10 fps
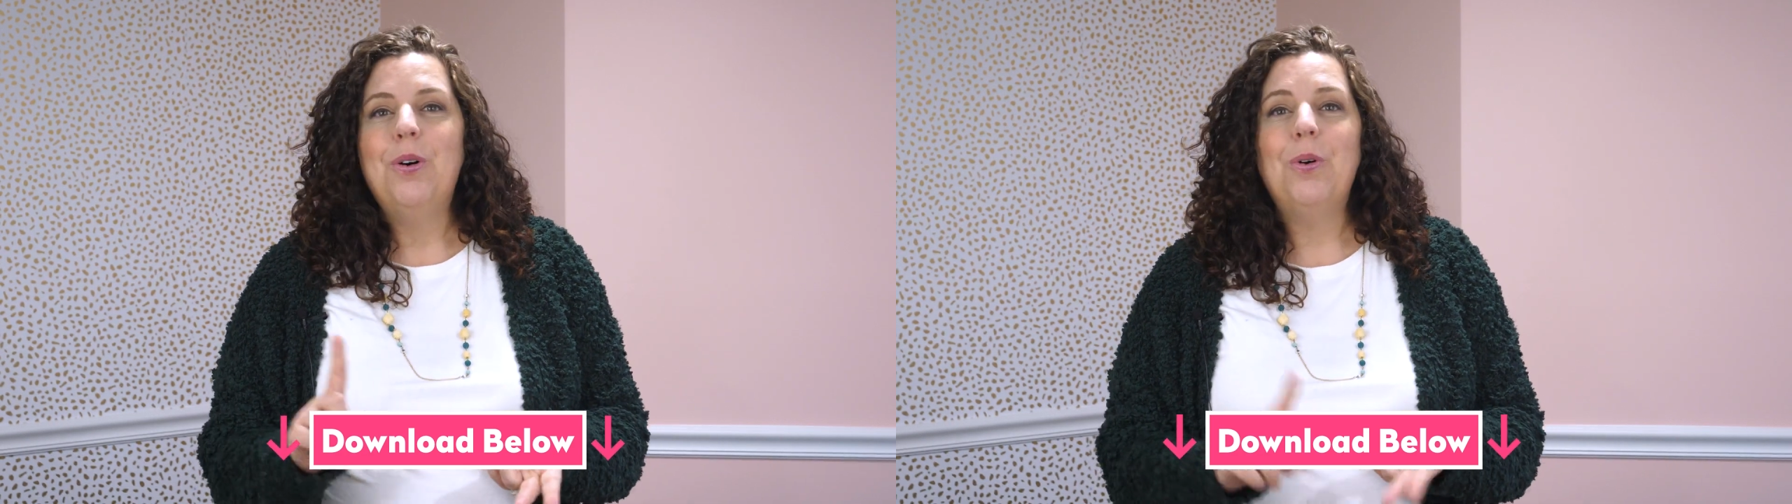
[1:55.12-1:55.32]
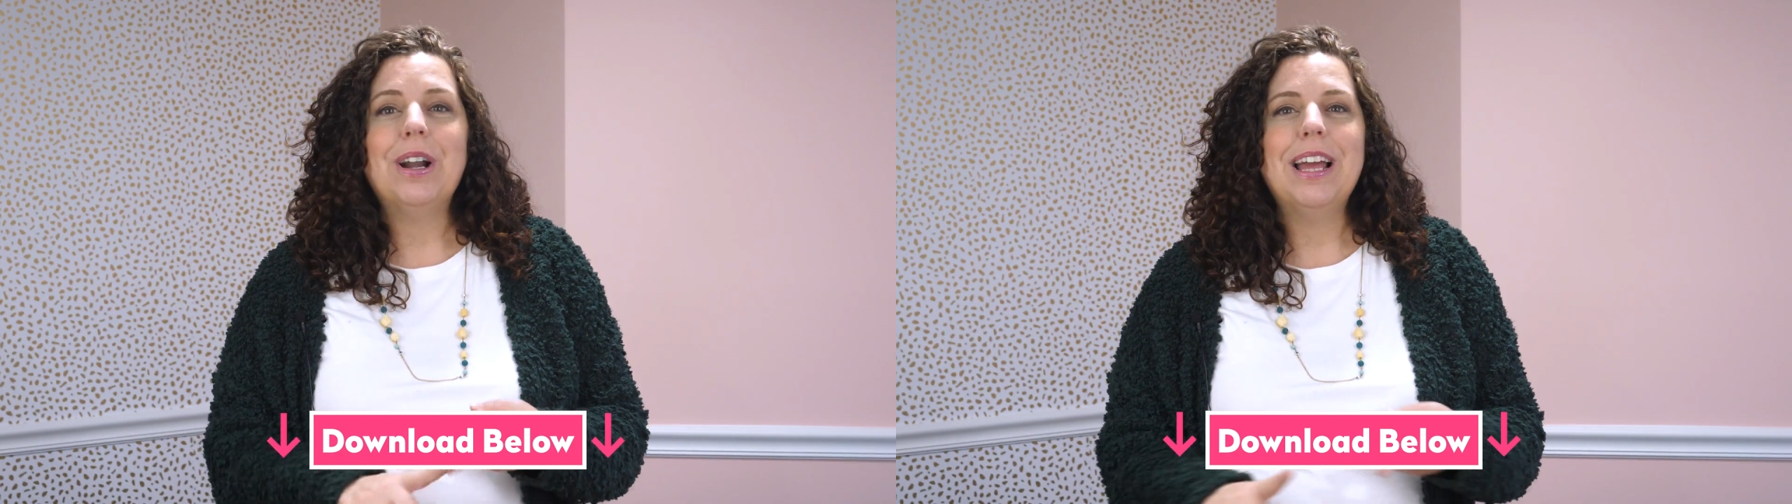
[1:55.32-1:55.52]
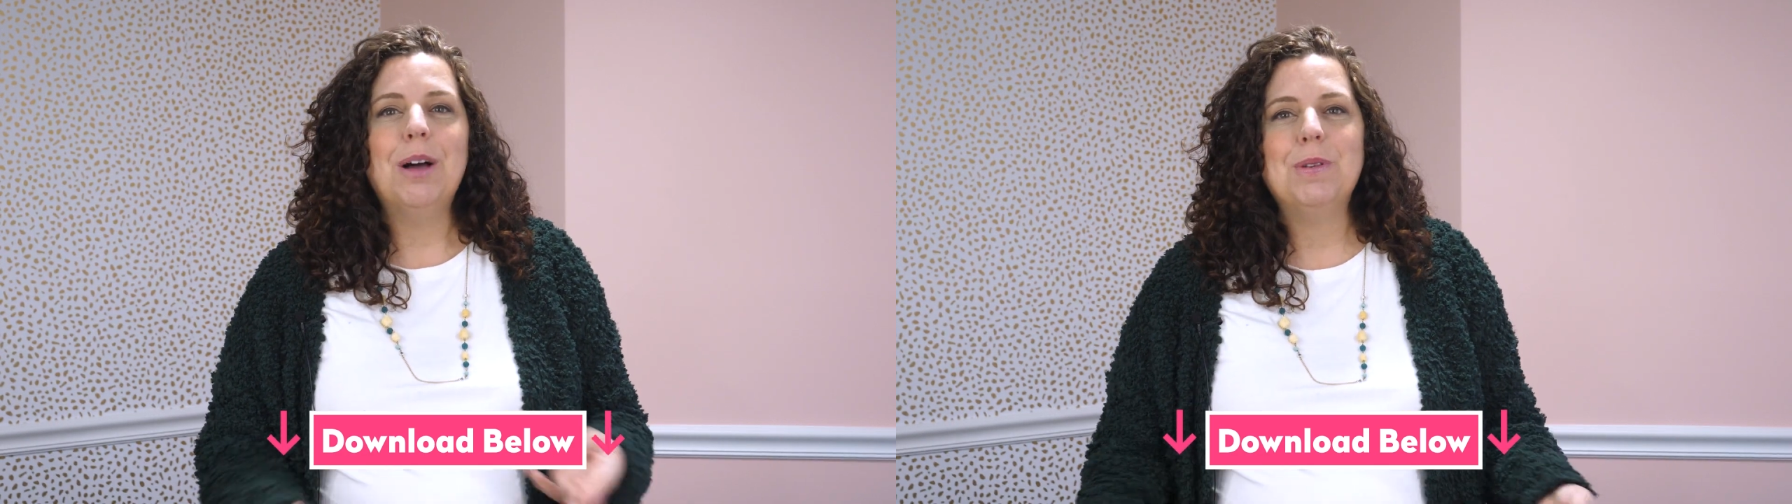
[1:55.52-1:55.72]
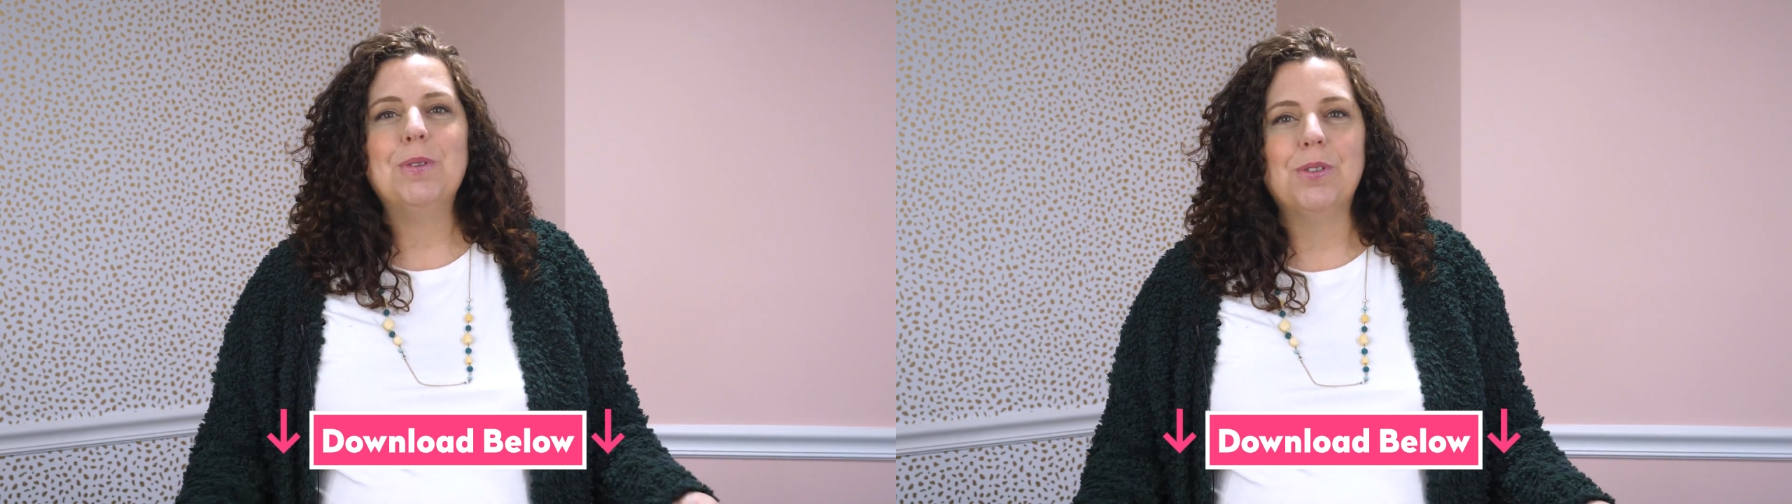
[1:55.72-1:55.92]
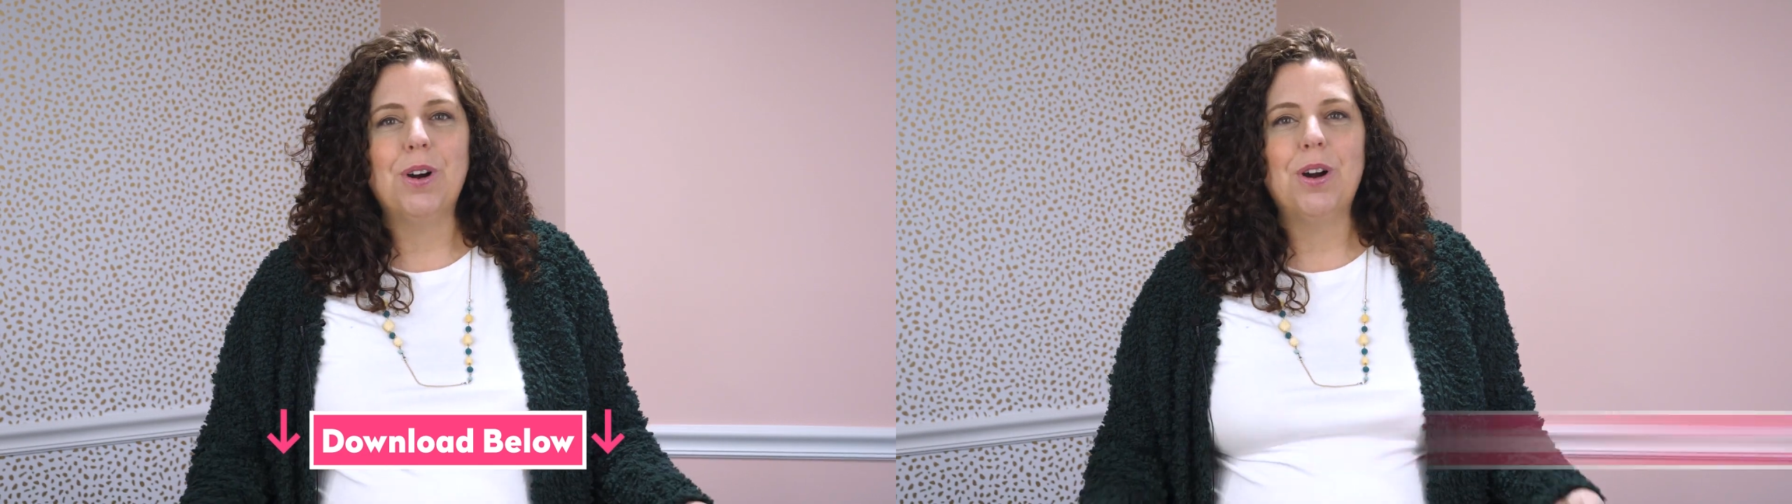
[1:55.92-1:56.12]
or to help
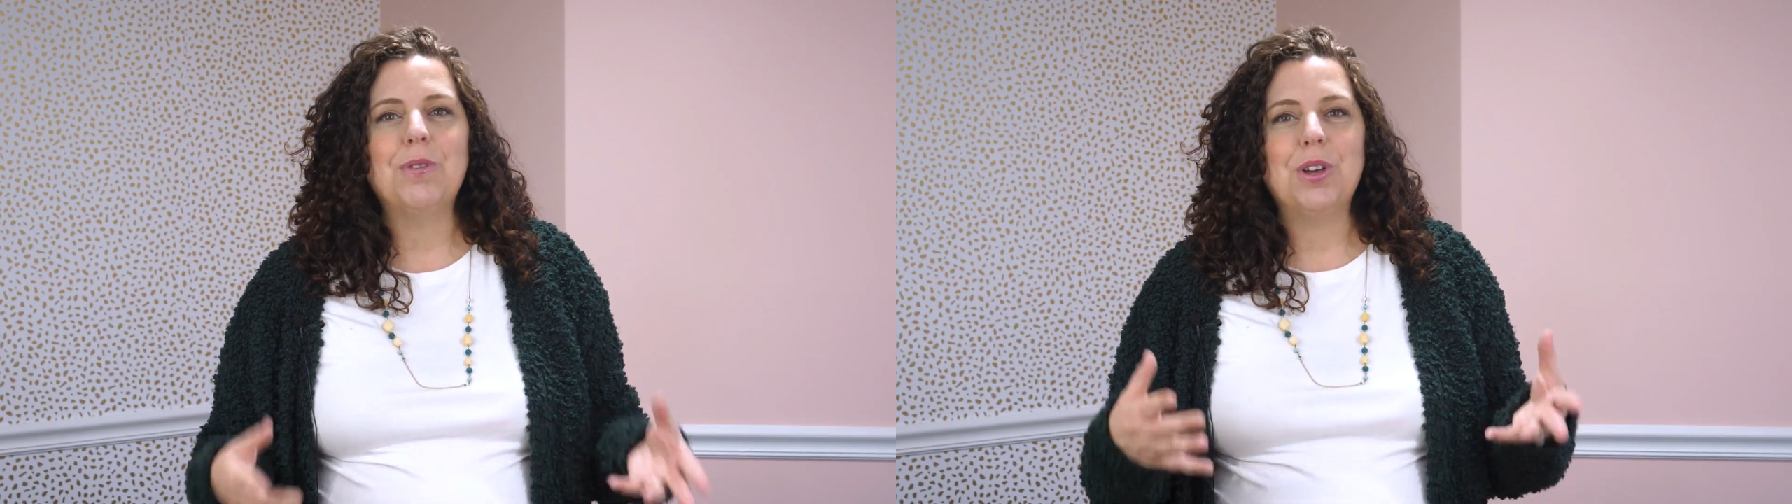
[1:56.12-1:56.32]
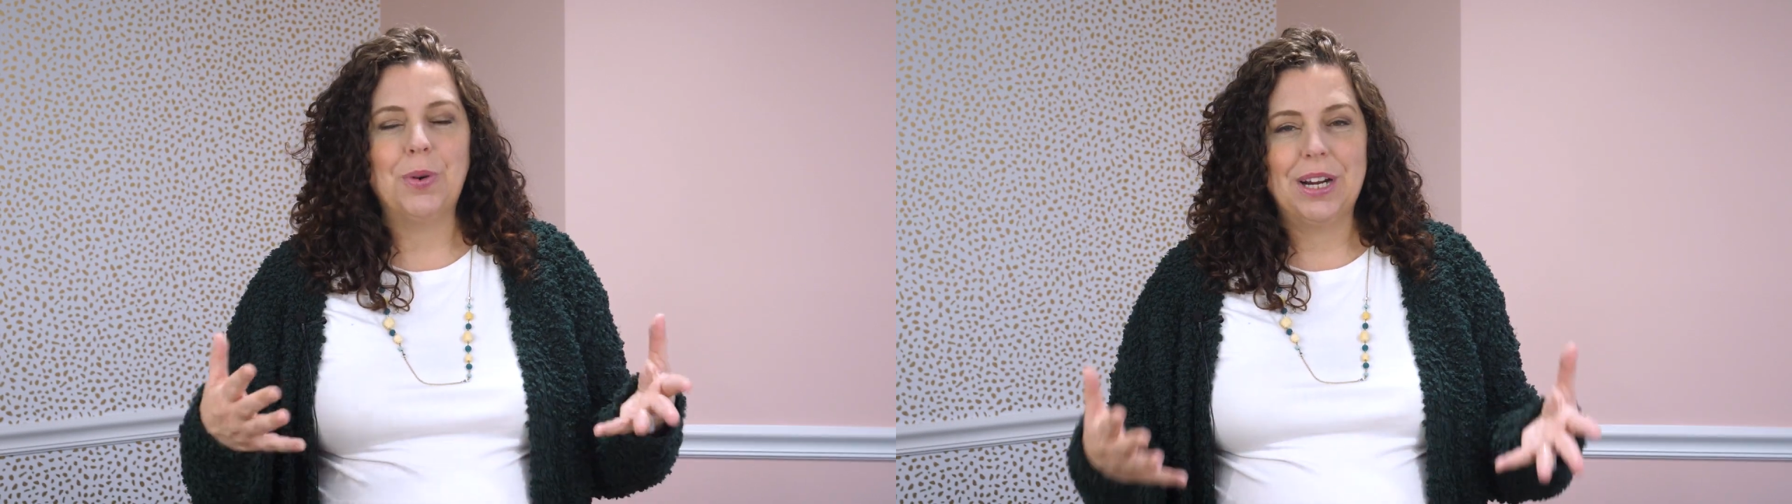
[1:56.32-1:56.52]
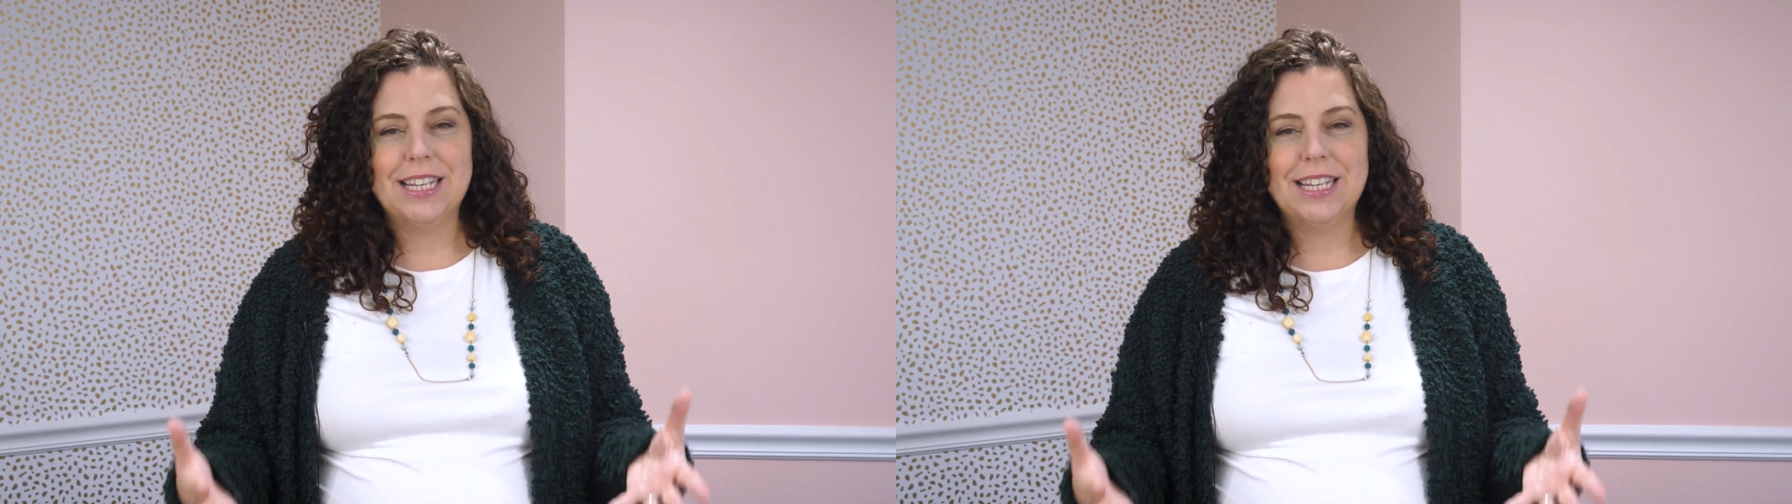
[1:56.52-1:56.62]
you grow your